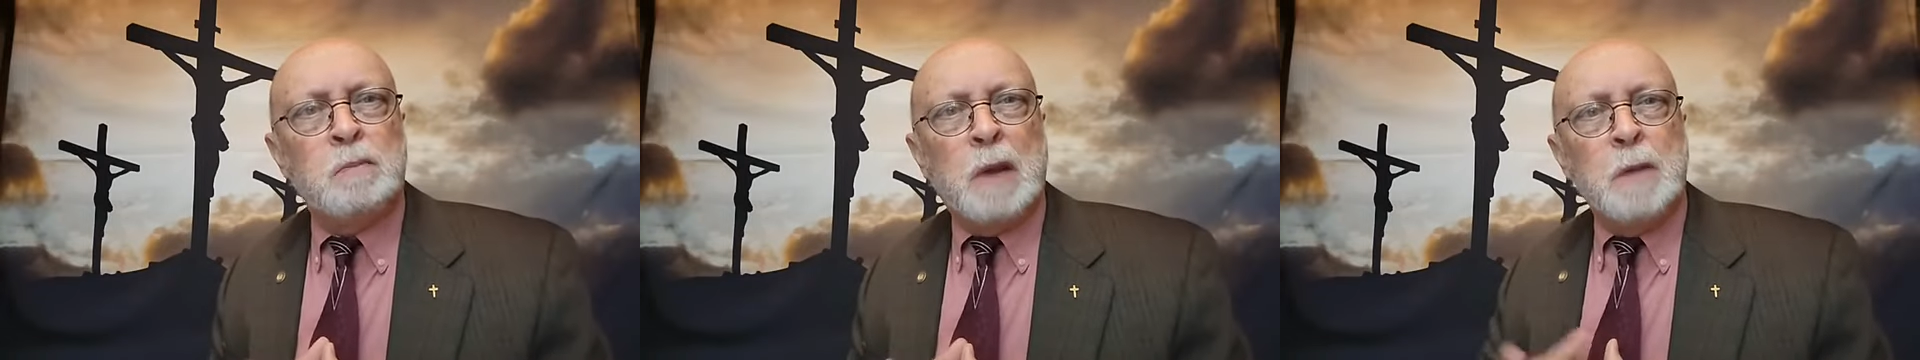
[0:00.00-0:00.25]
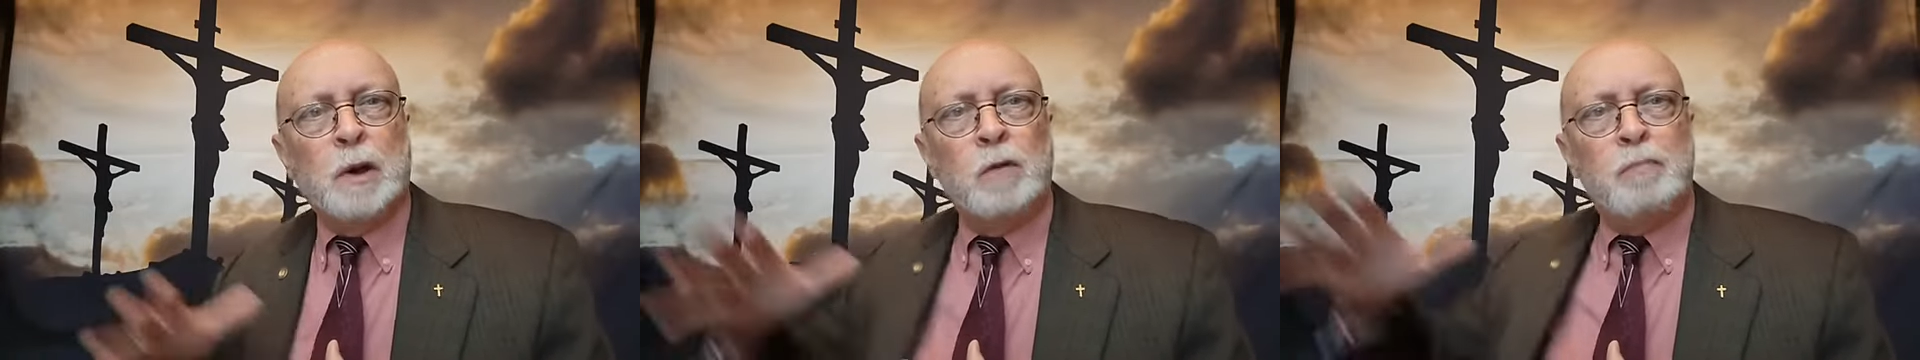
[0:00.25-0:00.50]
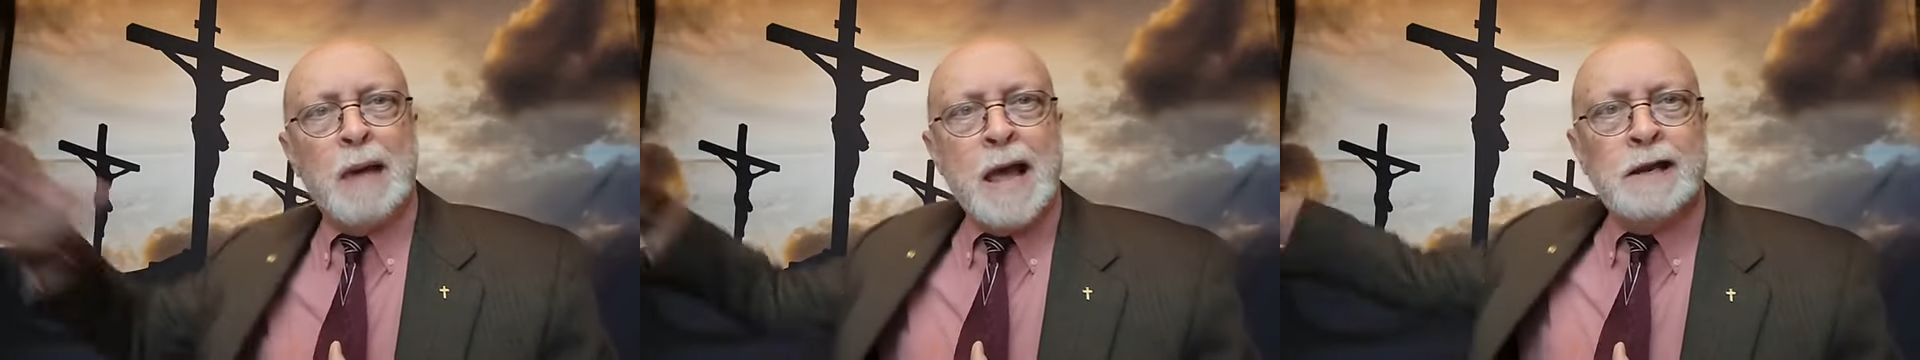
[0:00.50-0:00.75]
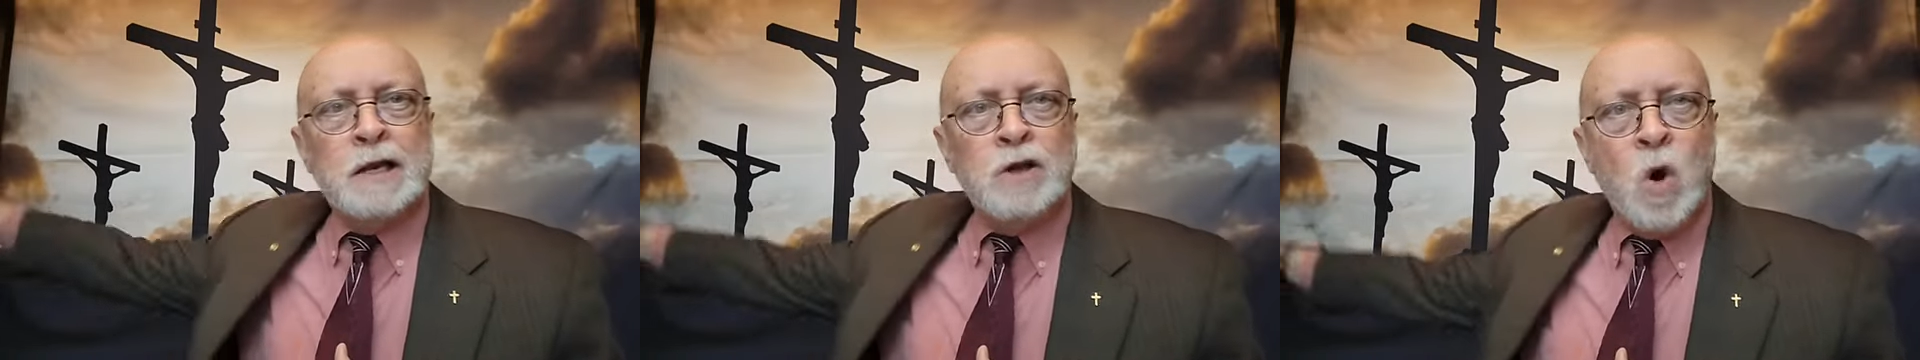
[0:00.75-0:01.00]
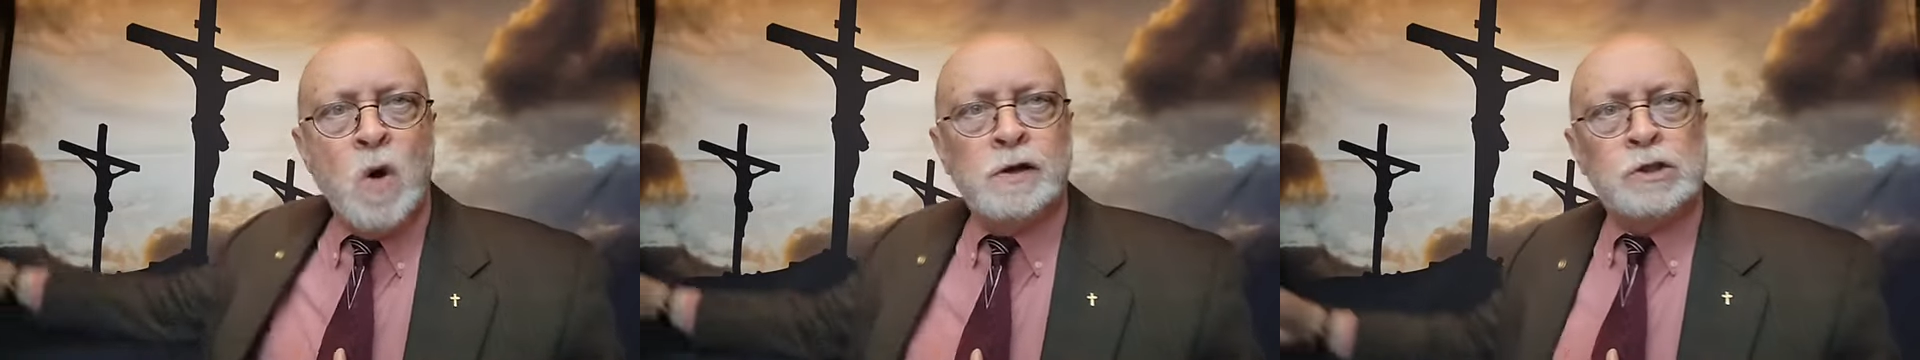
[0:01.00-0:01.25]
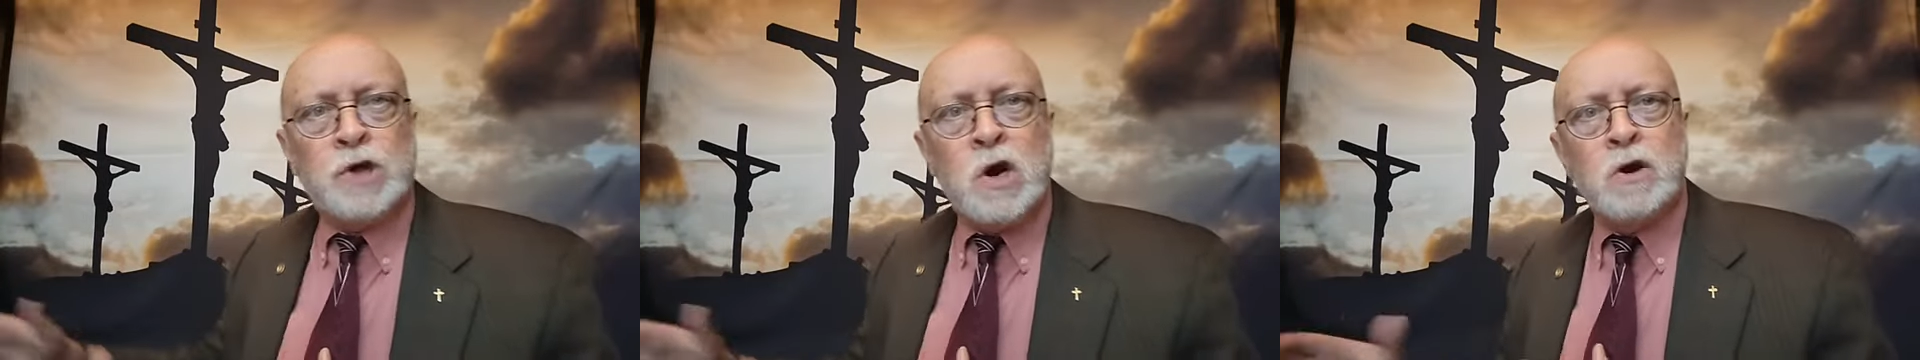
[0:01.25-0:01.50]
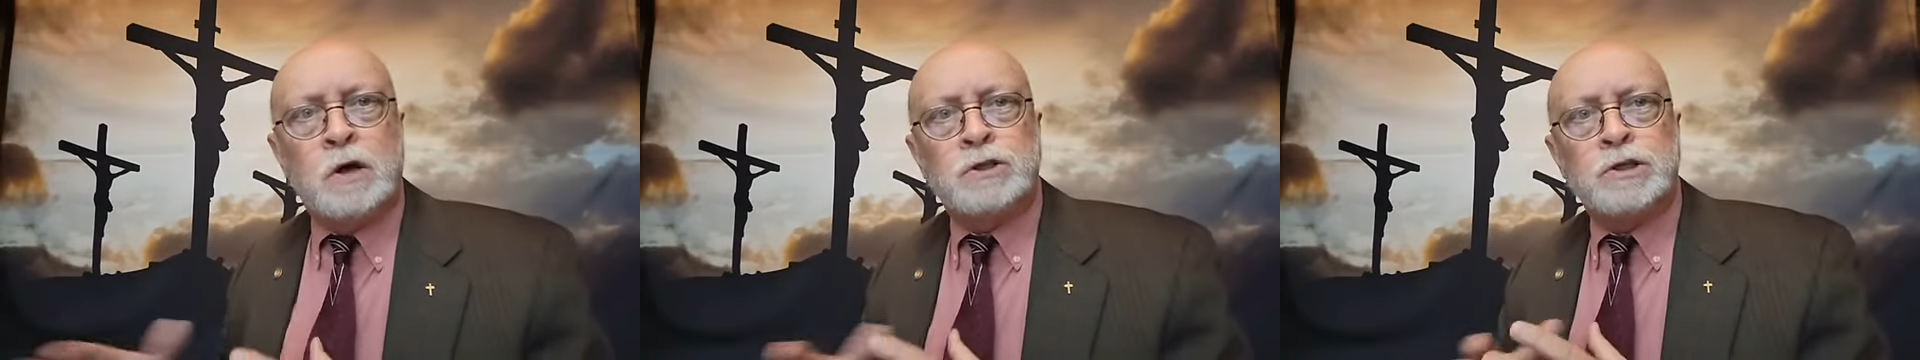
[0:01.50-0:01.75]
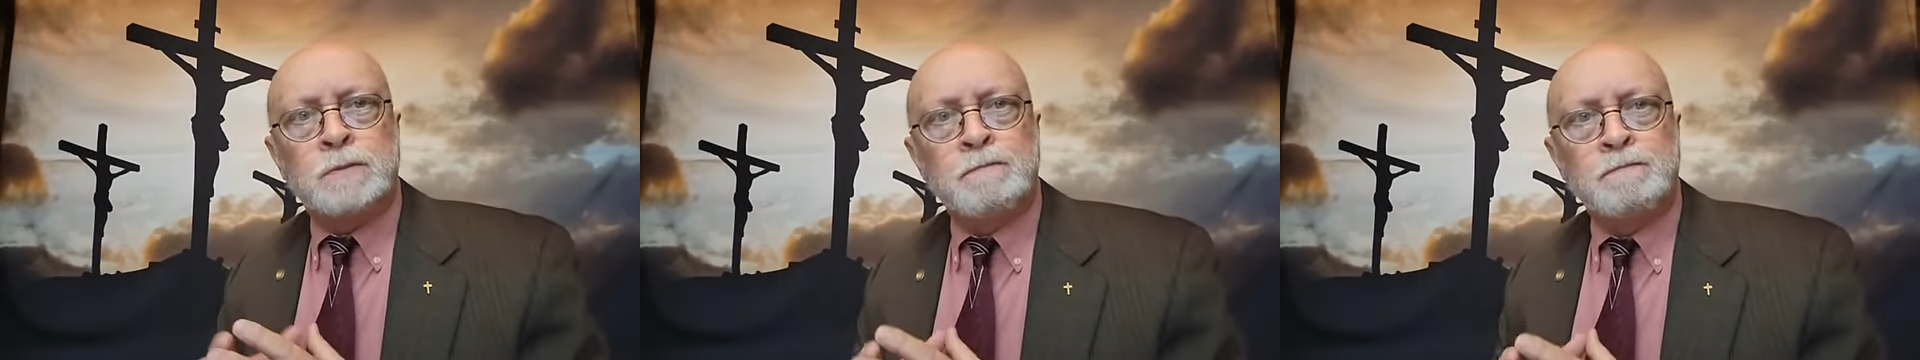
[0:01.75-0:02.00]
people abandon going to
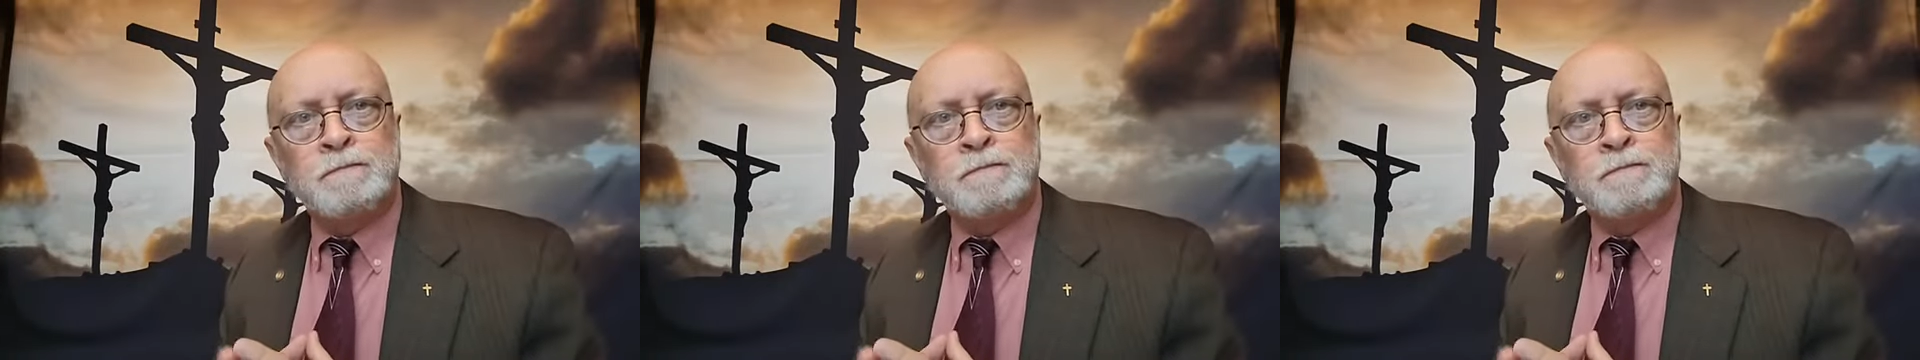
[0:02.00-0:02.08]
church